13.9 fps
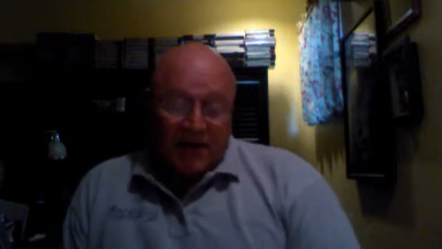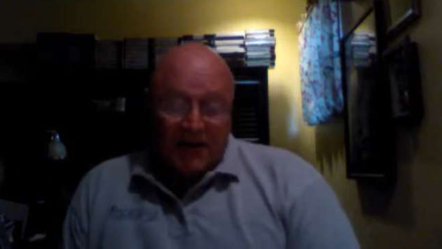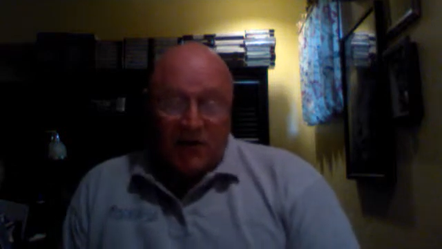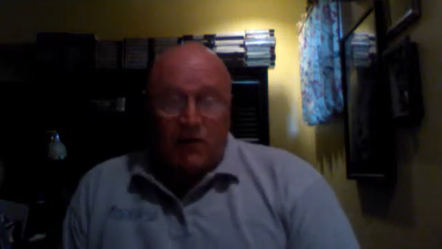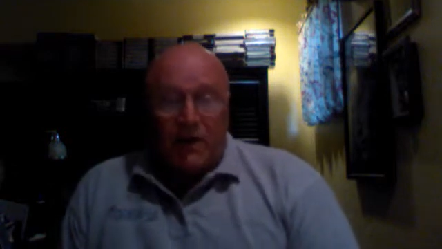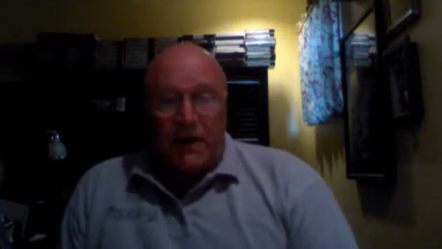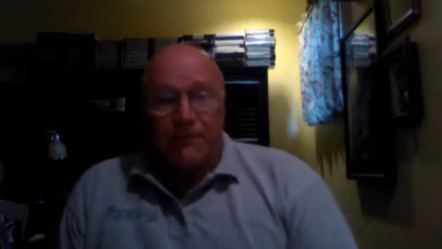
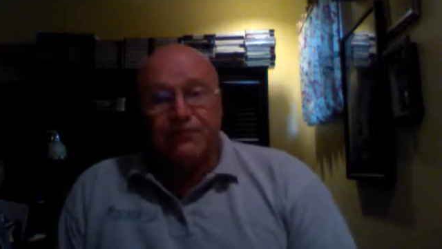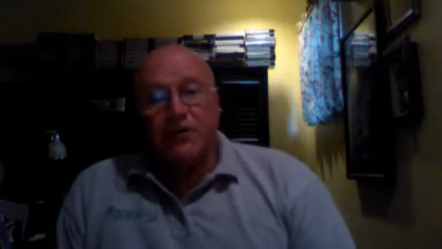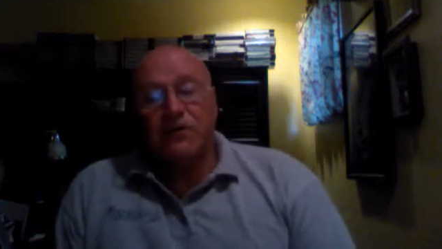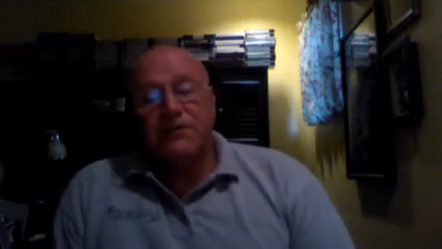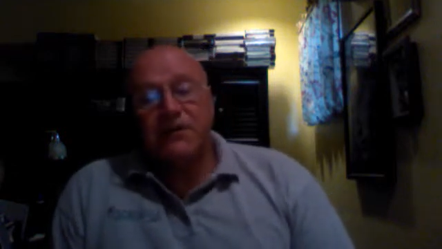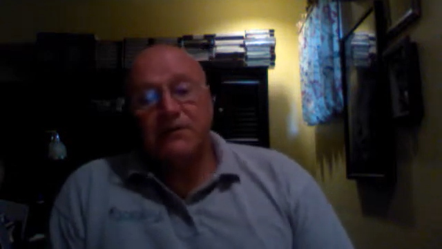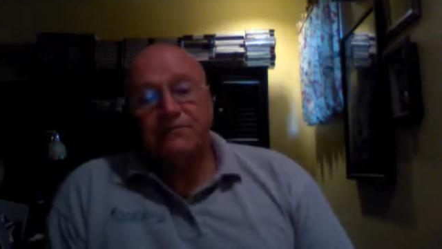Your whey
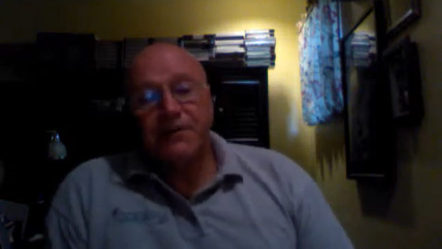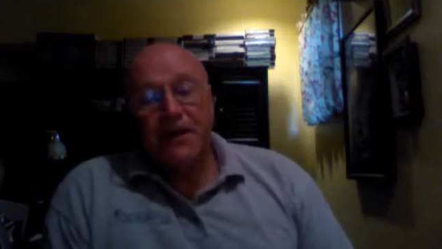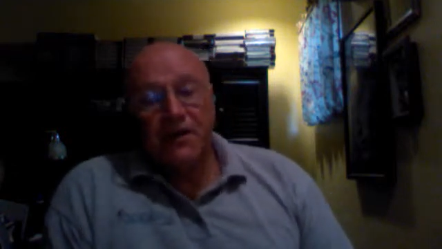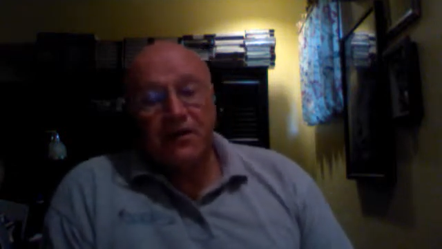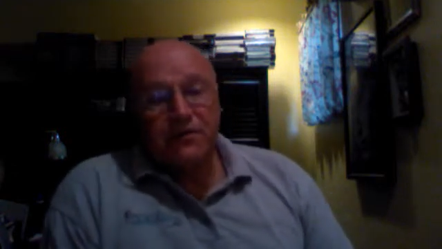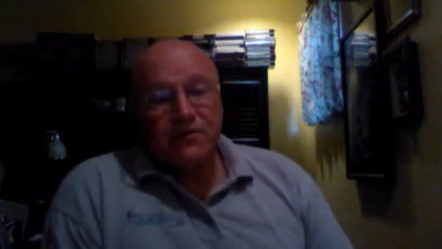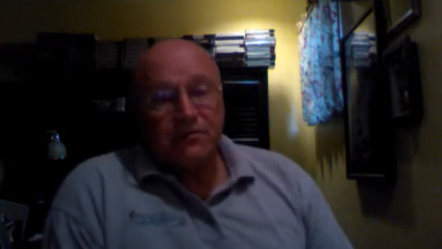protein
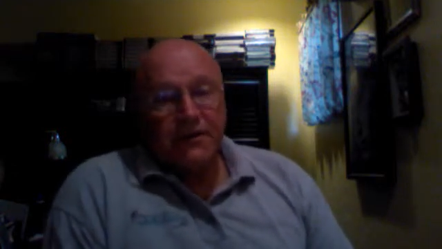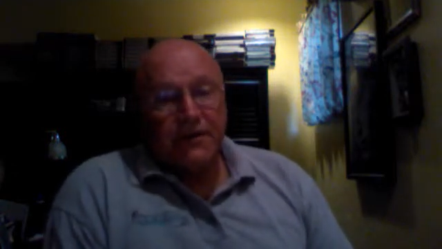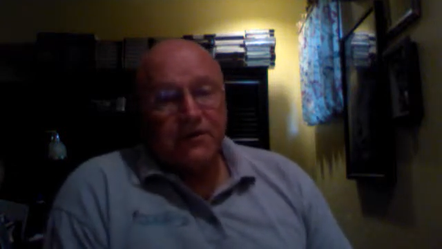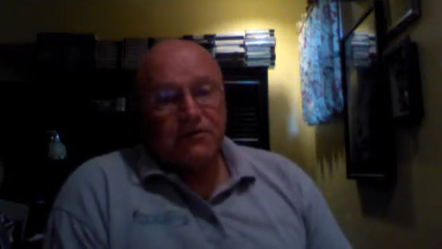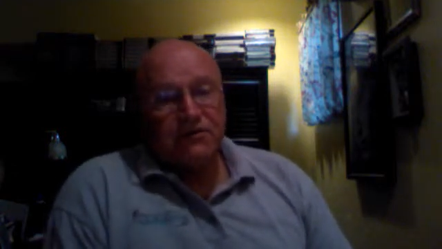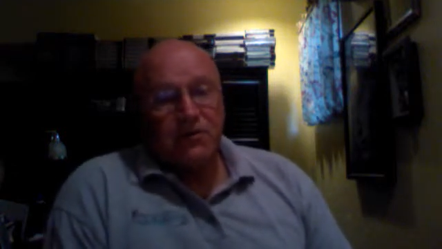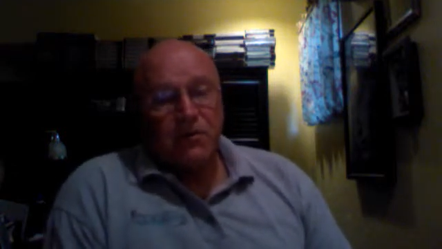powders. Make
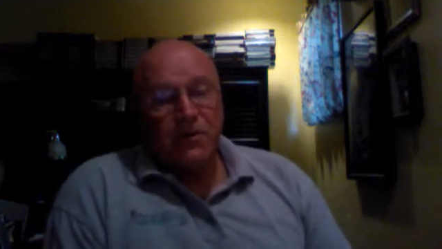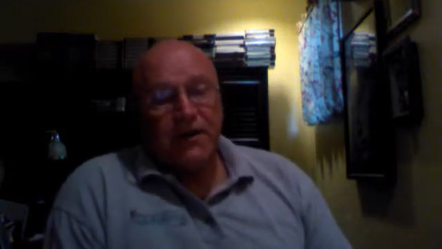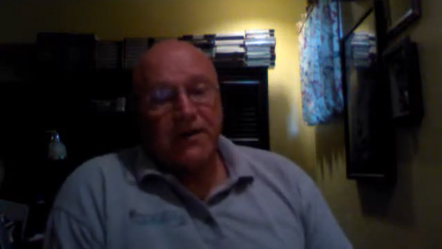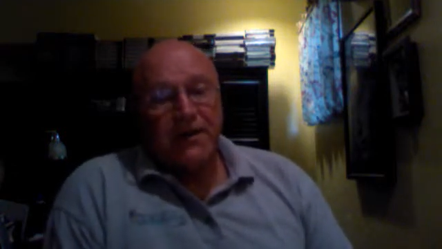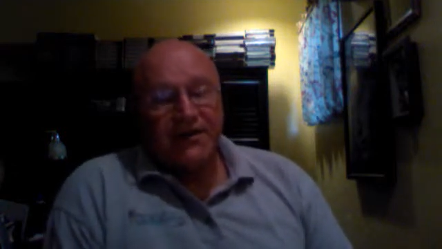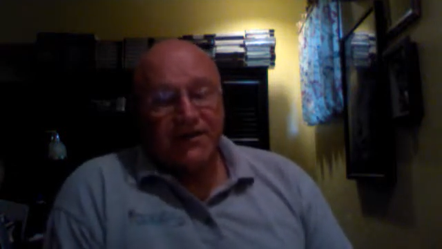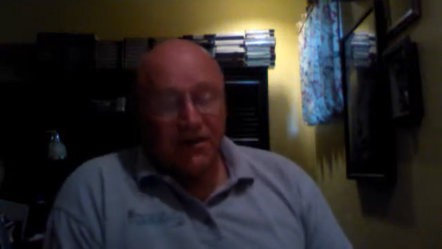sure it's a whey
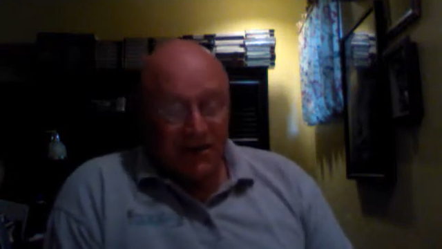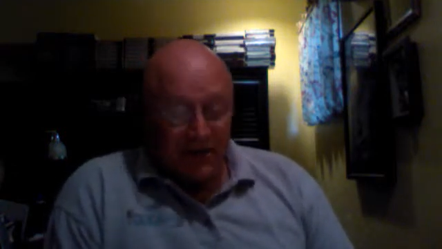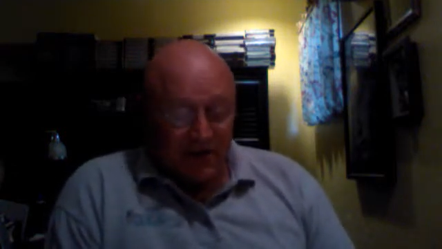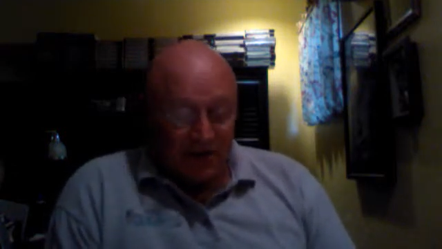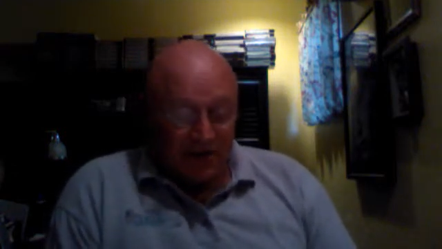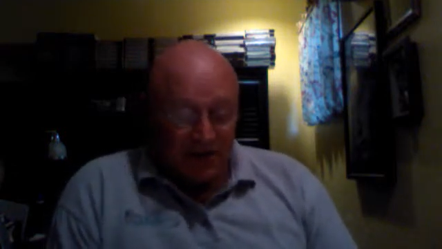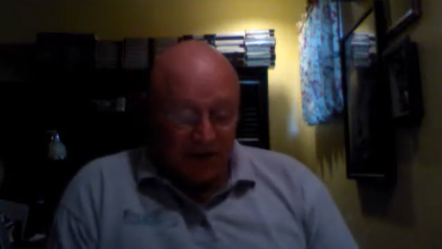
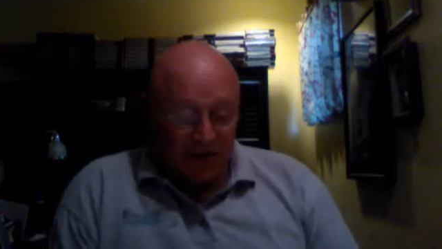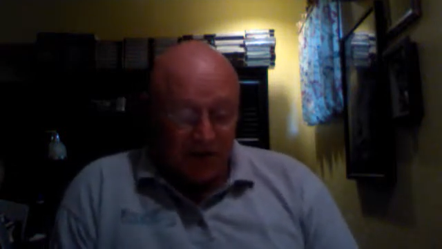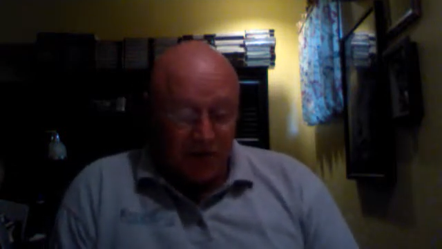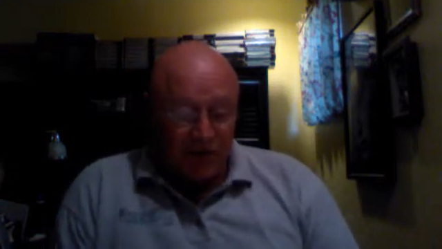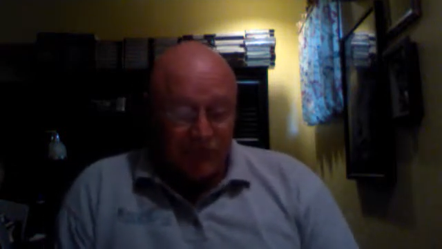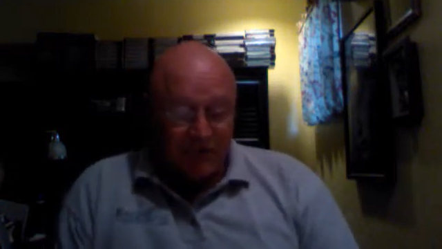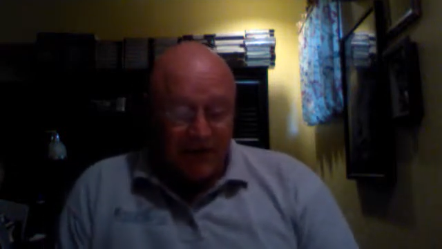isolate, a
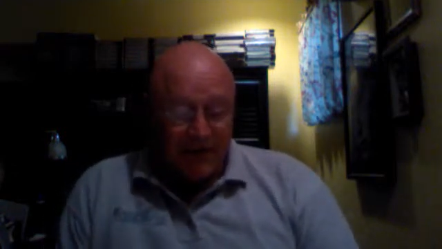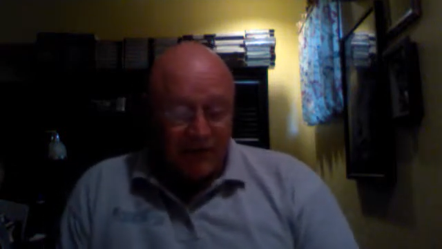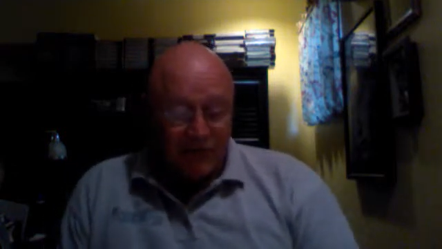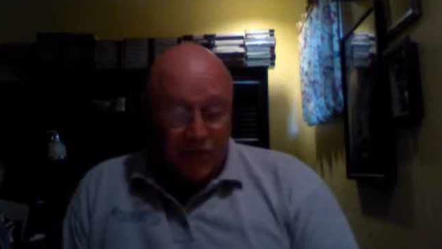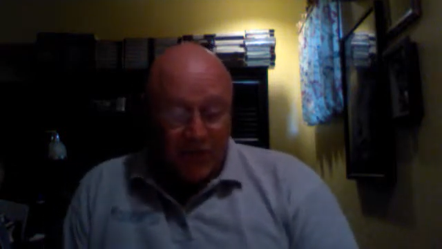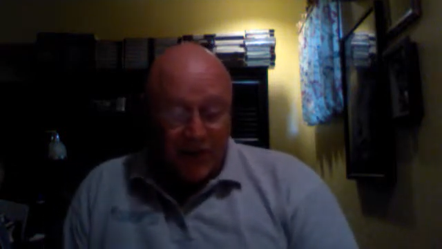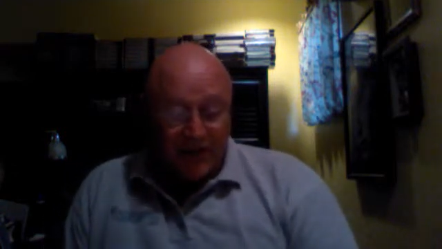good grade of
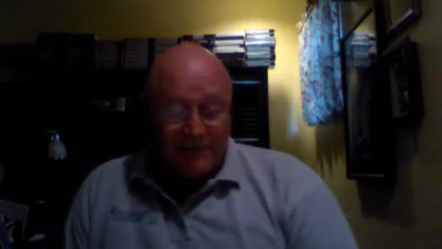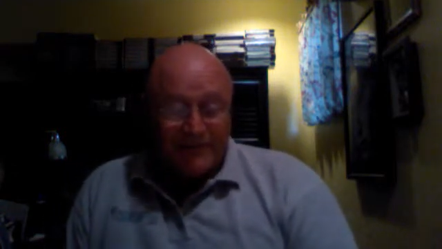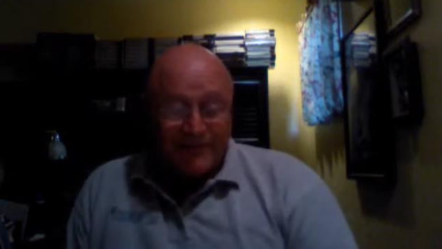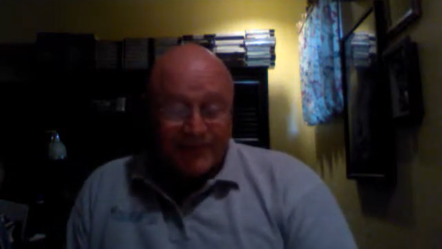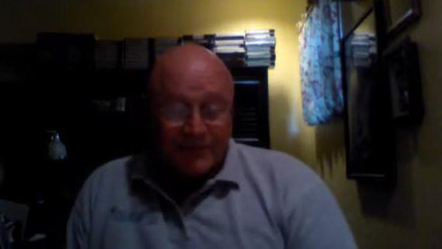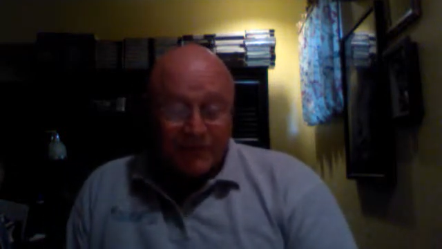whey.